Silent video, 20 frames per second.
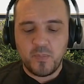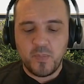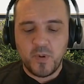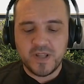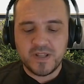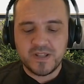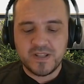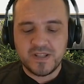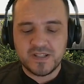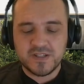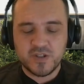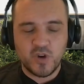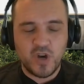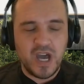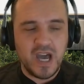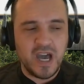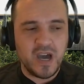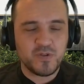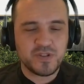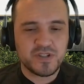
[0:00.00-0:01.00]
But so,
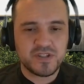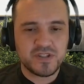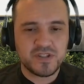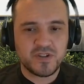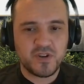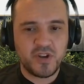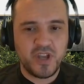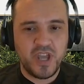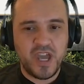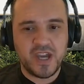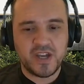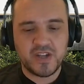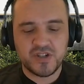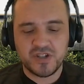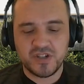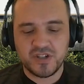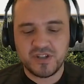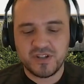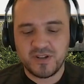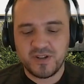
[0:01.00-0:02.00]
how's the
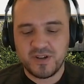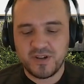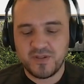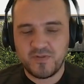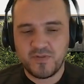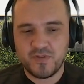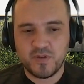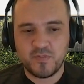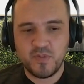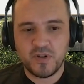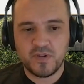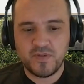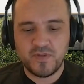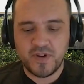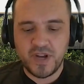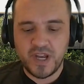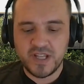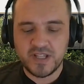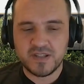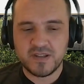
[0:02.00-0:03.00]
reaction uh, from your
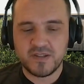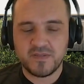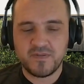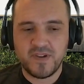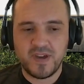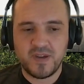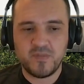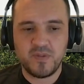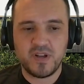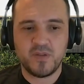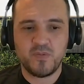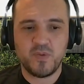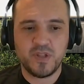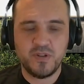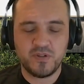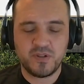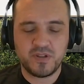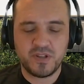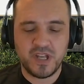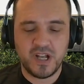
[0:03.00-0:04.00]
friends and family when
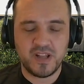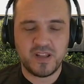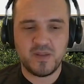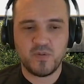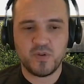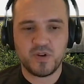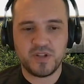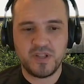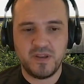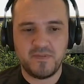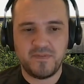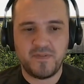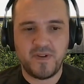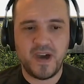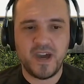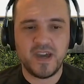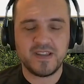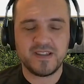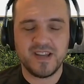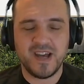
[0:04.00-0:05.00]
you tell them what they
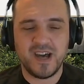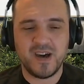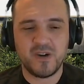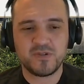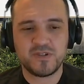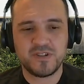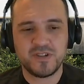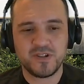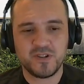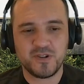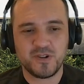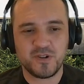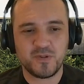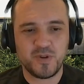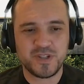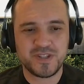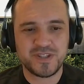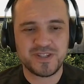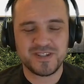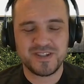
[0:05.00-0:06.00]
find out? You know,
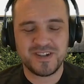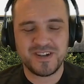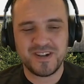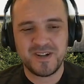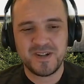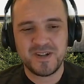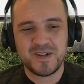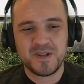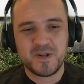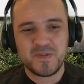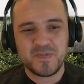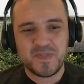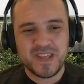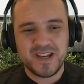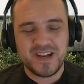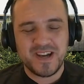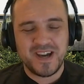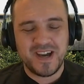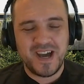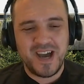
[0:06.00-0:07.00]
what's uh,
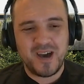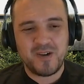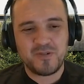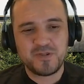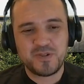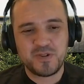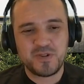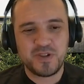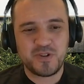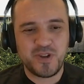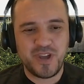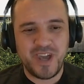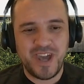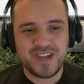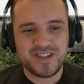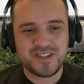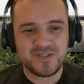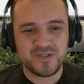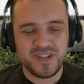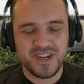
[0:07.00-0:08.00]
how do they
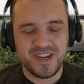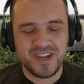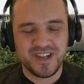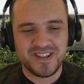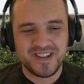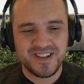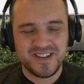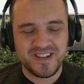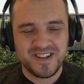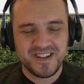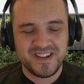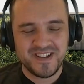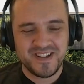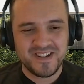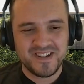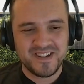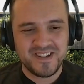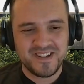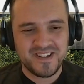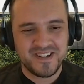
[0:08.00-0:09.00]
react to that?
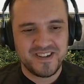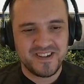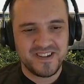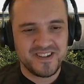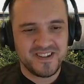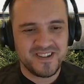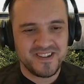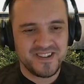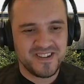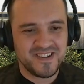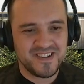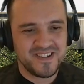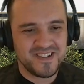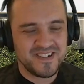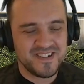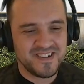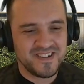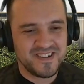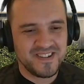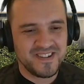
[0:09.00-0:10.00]
Like